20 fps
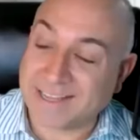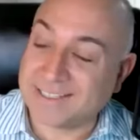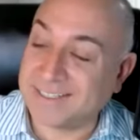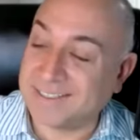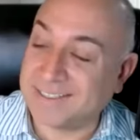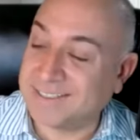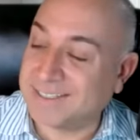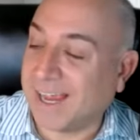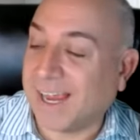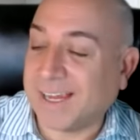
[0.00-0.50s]

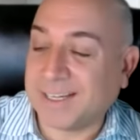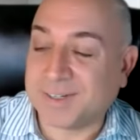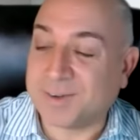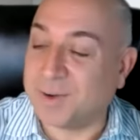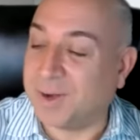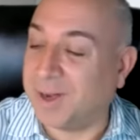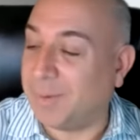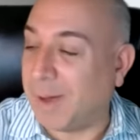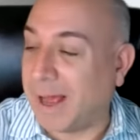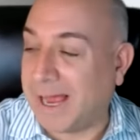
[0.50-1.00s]
Jaxson's
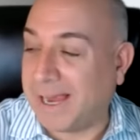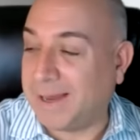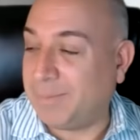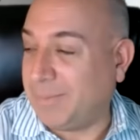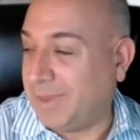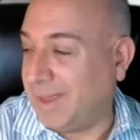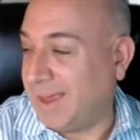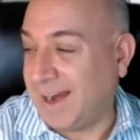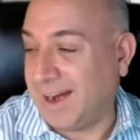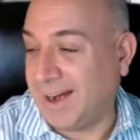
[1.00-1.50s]
ice cream.
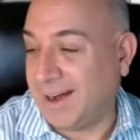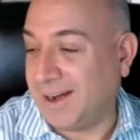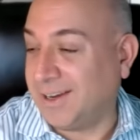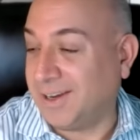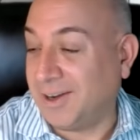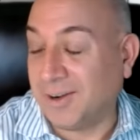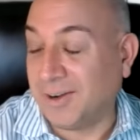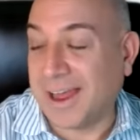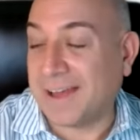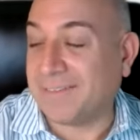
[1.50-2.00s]
I am there.